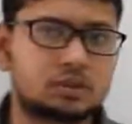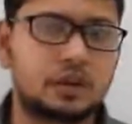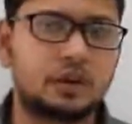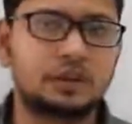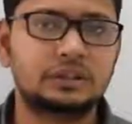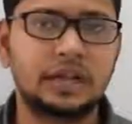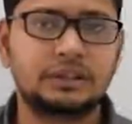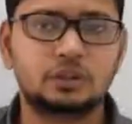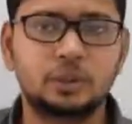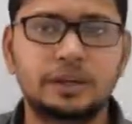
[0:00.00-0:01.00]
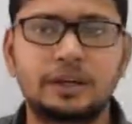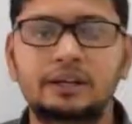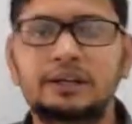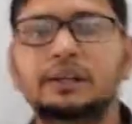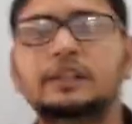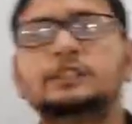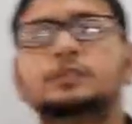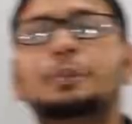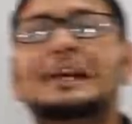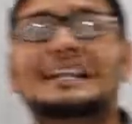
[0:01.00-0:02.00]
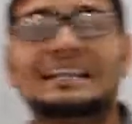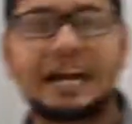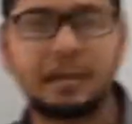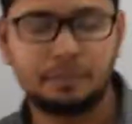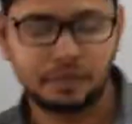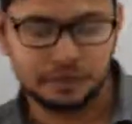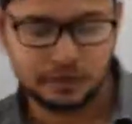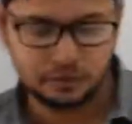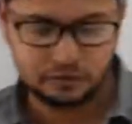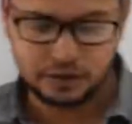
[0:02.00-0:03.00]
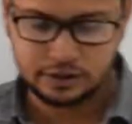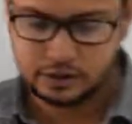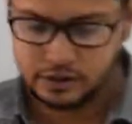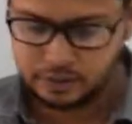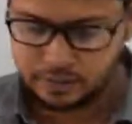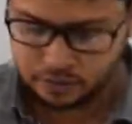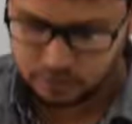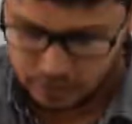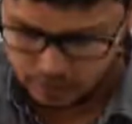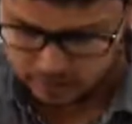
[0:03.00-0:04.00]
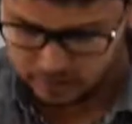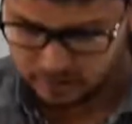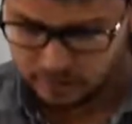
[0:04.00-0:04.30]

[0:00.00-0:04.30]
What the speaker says: countries like Sweden spend 9% of their GDP on that.